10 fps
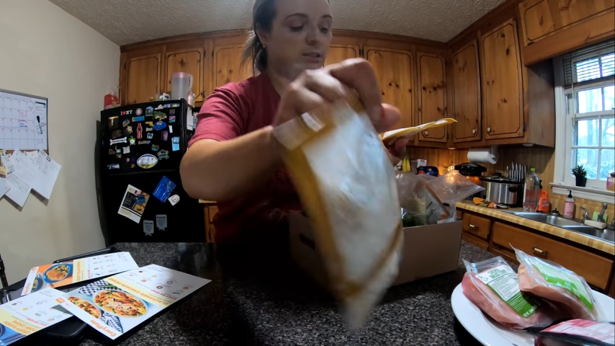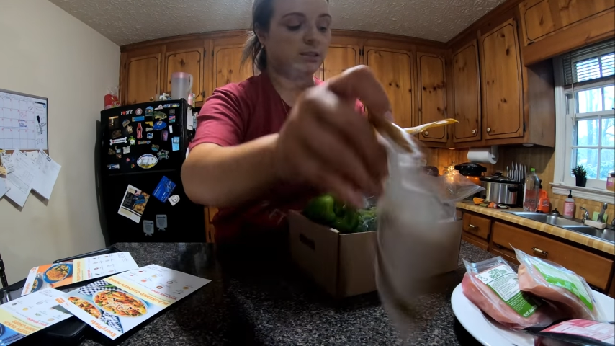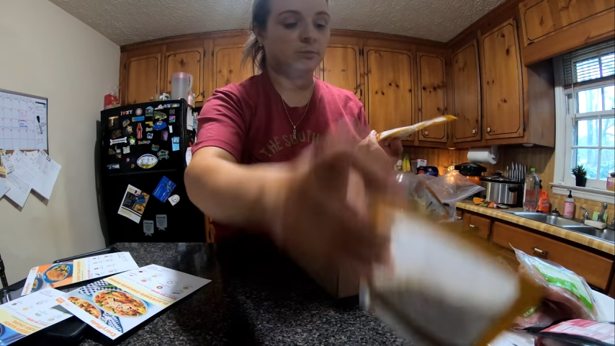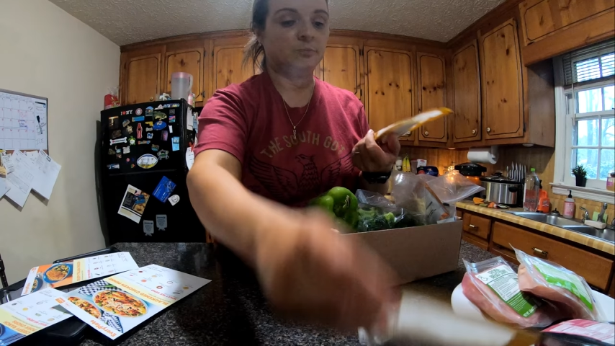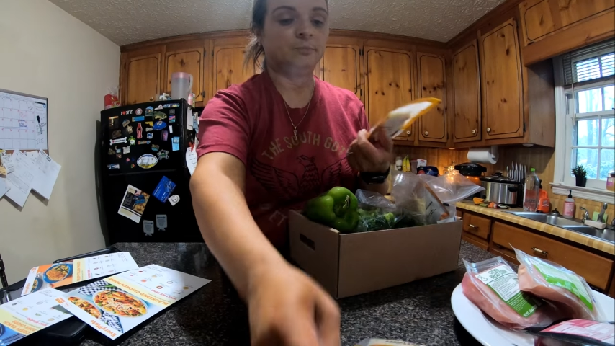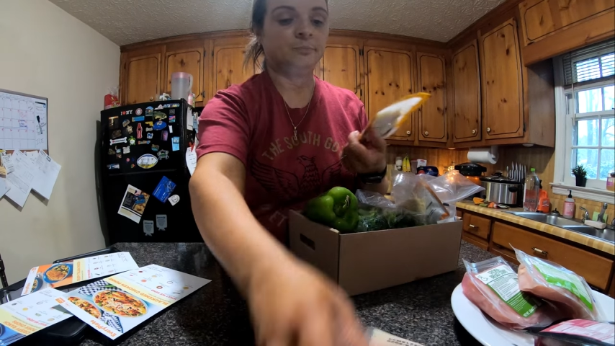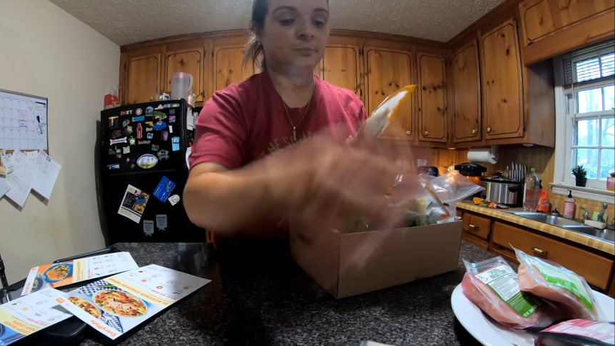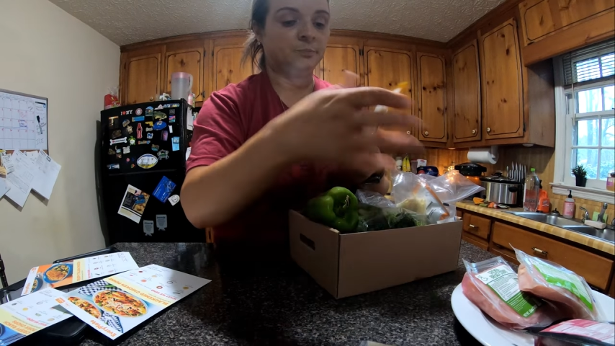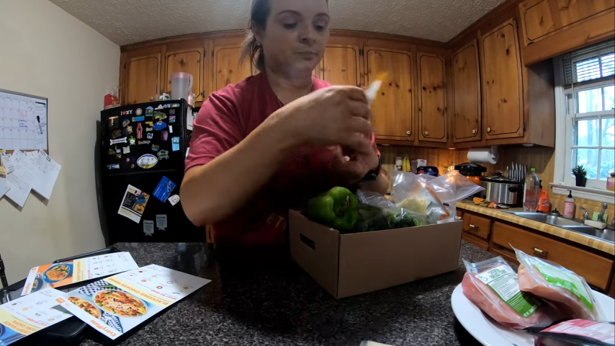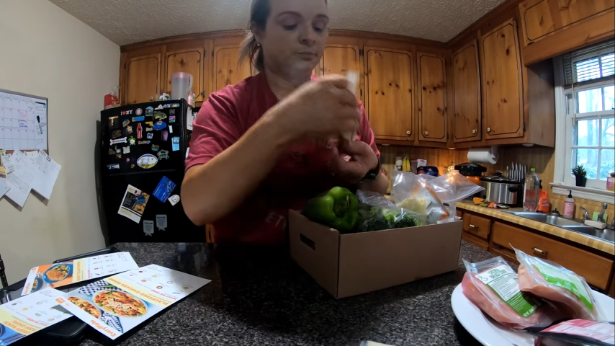
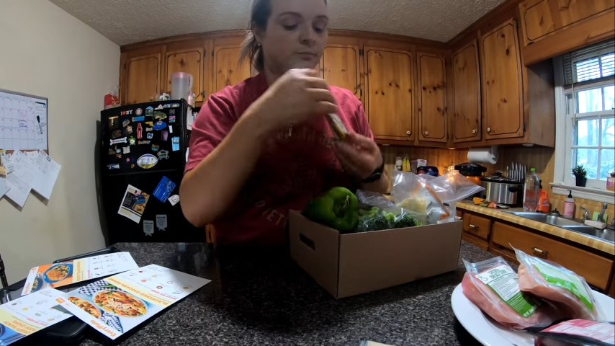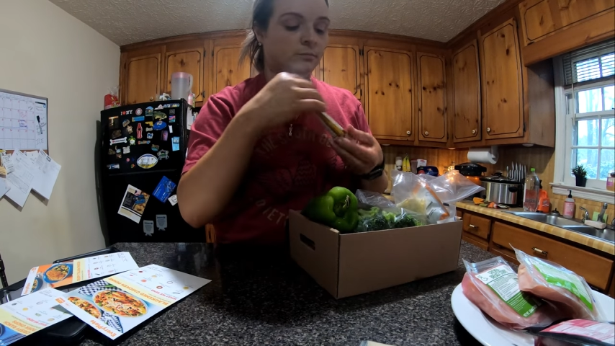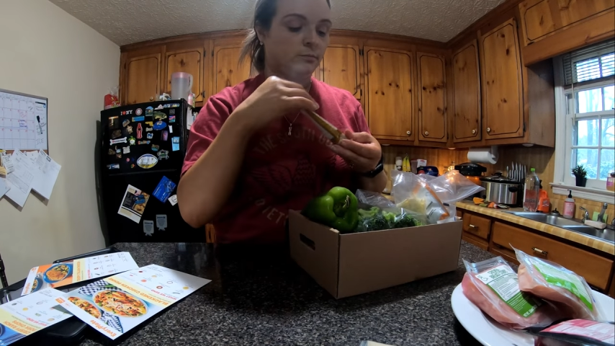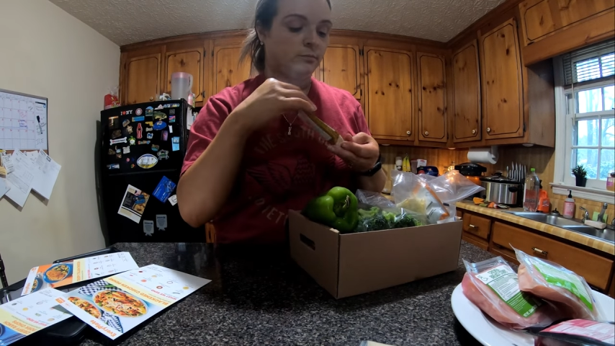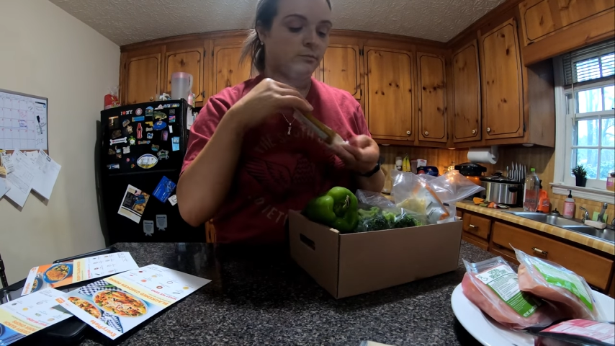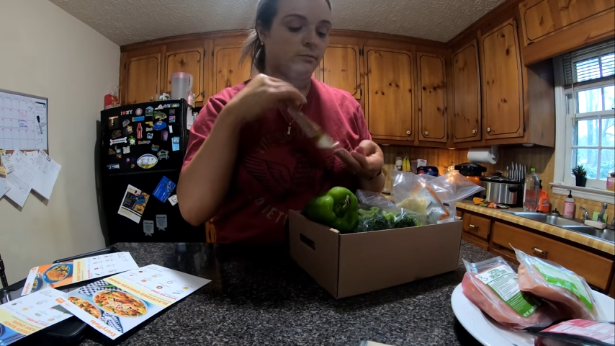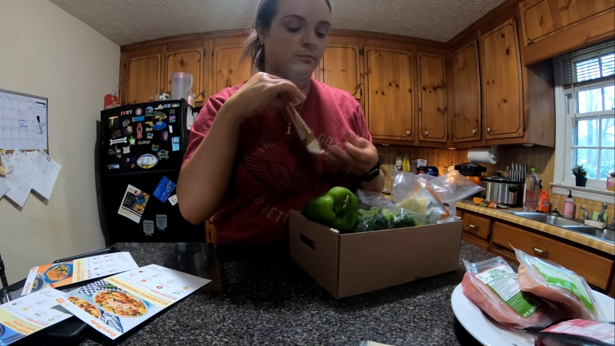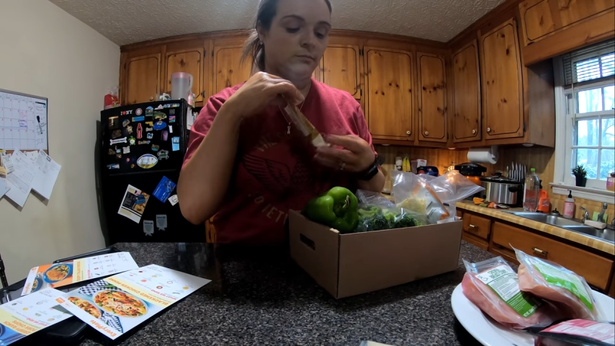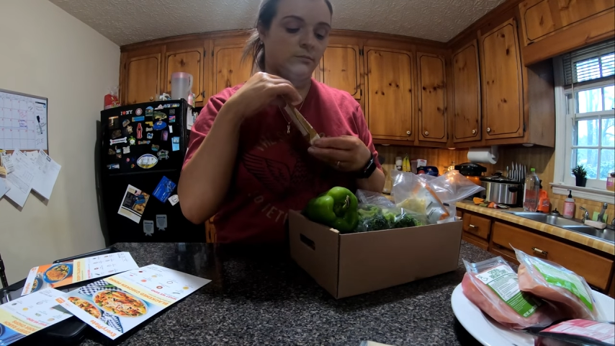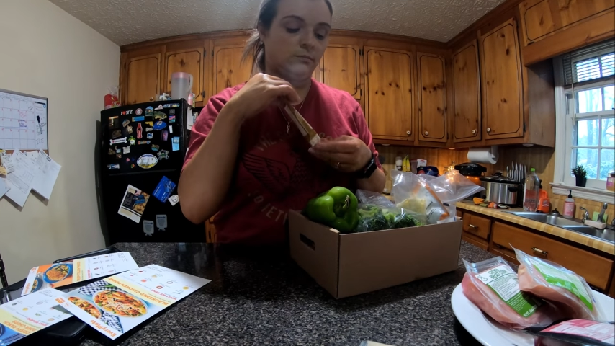
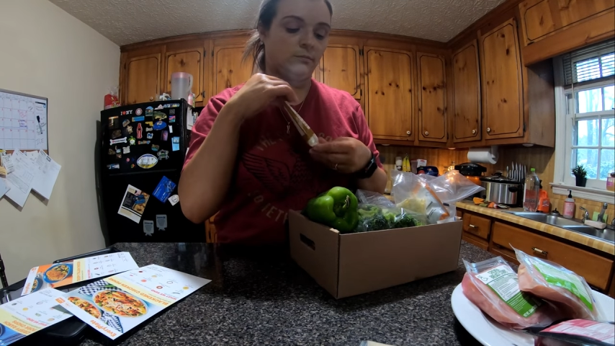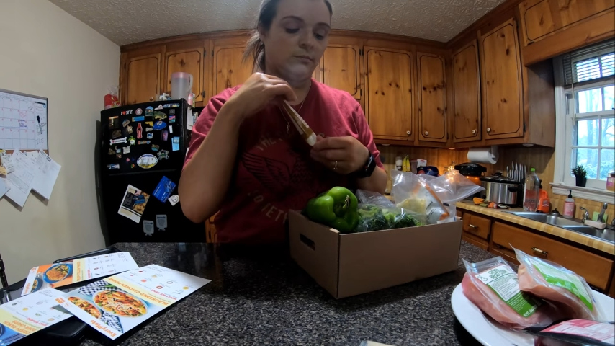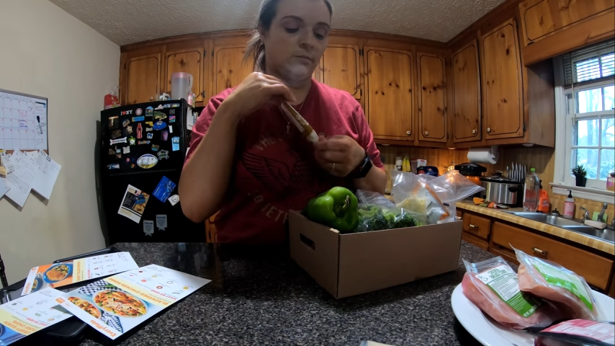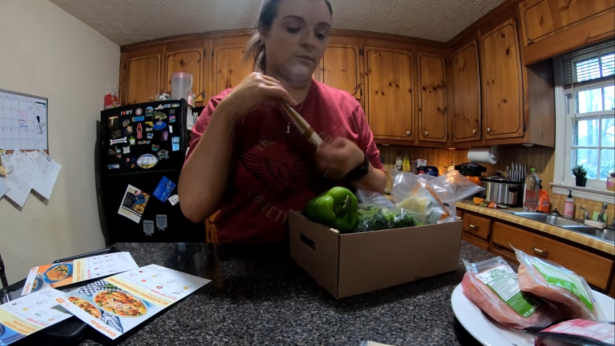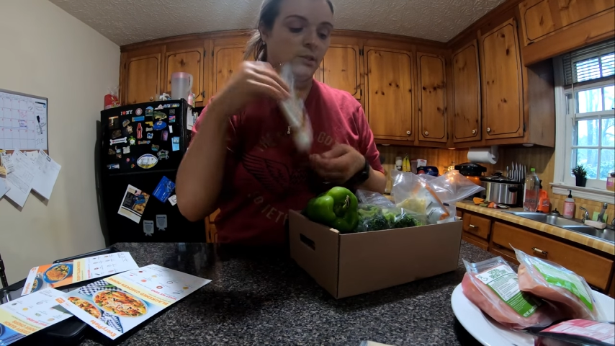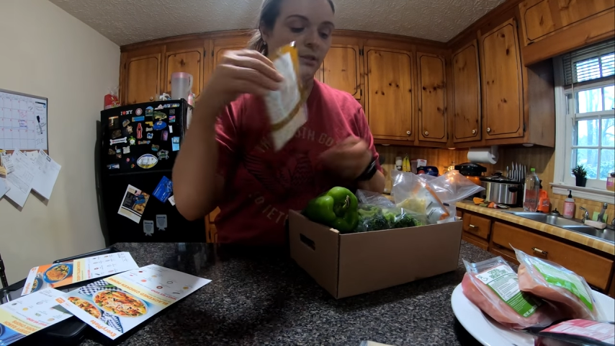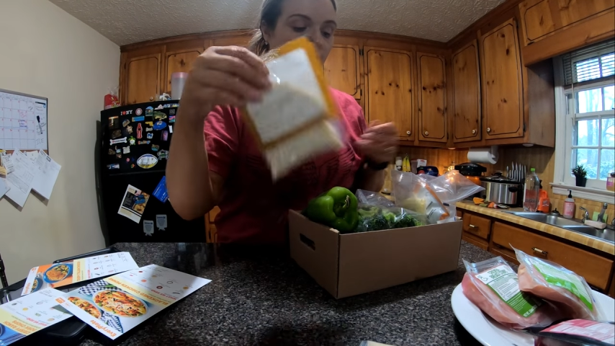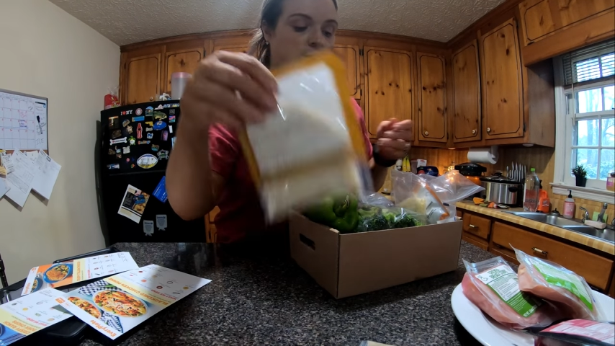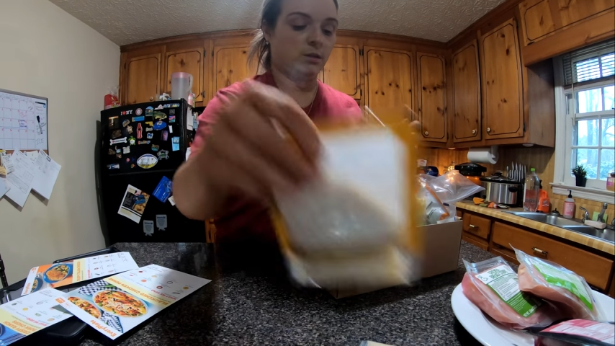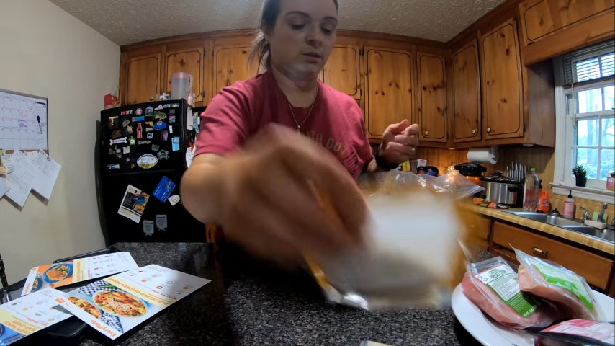
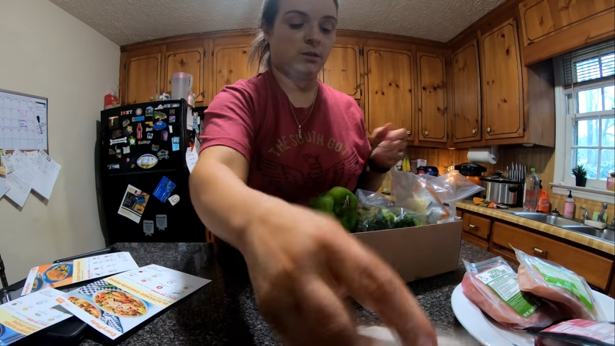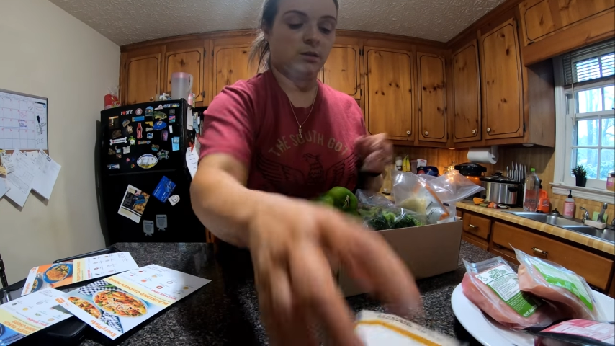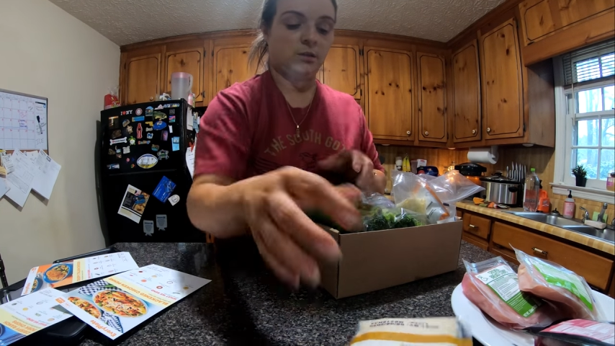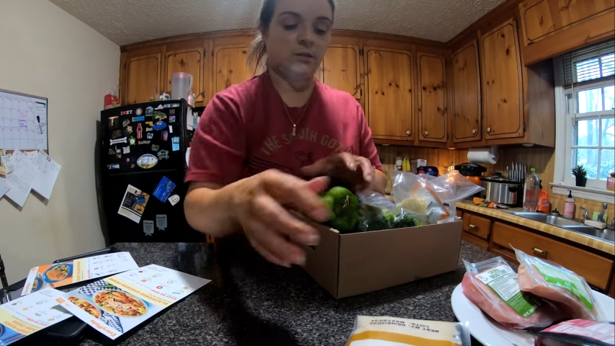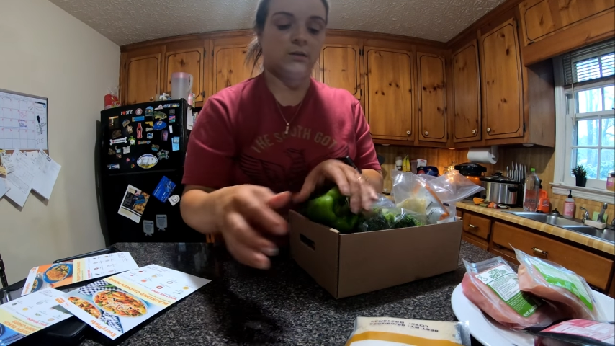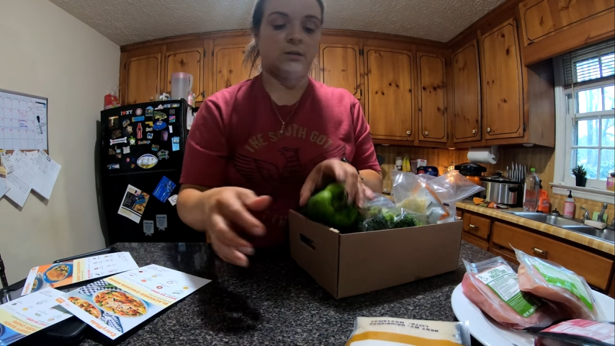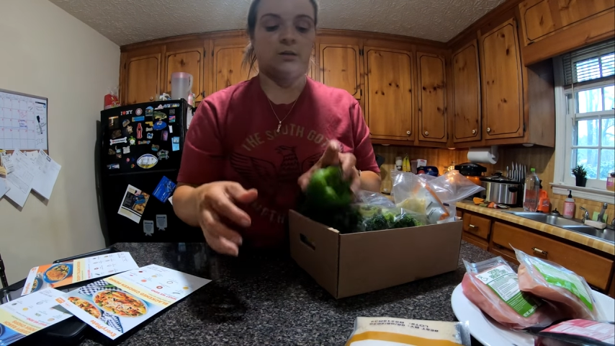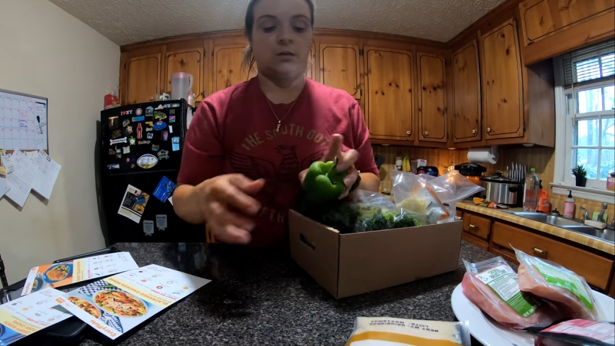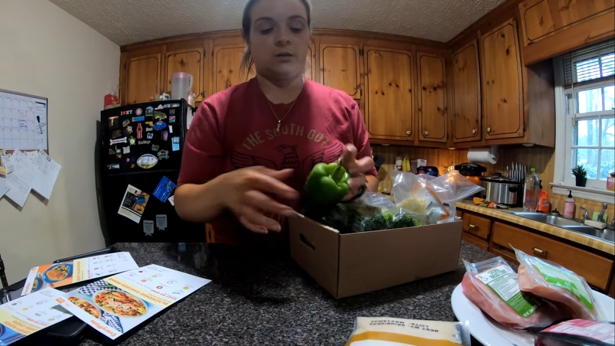(no one is talking)